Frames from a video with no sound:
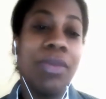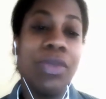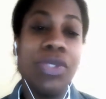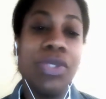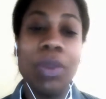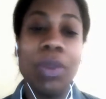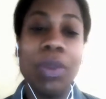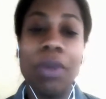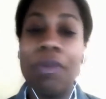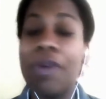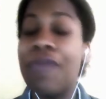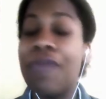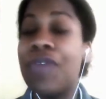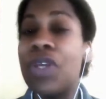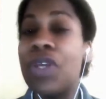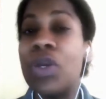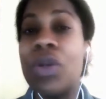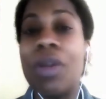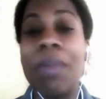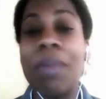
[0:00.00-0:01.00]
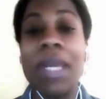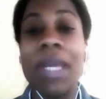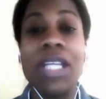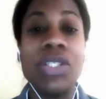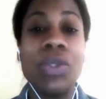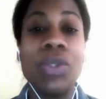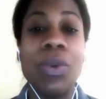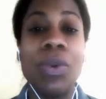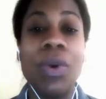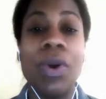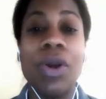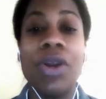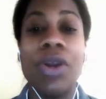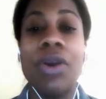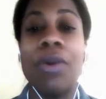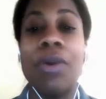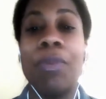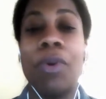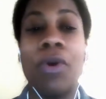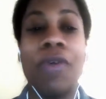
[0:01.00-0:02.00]
Do a review to make sure
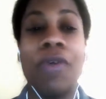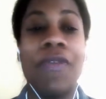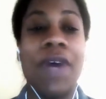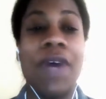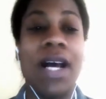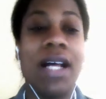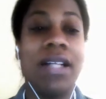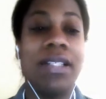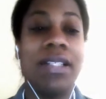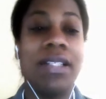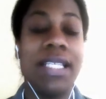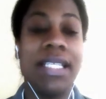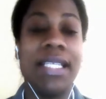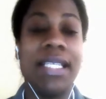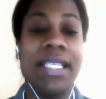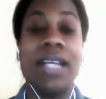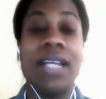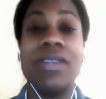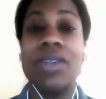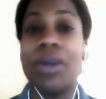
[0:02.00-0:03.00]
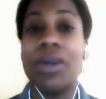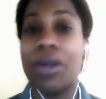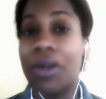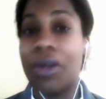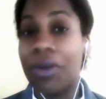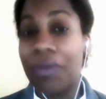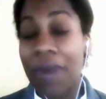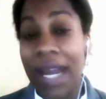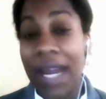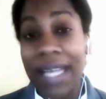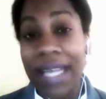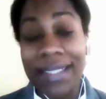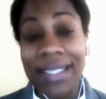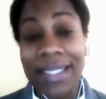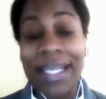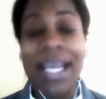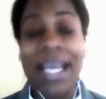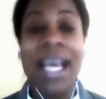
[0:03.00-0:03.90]
your profile details are correct.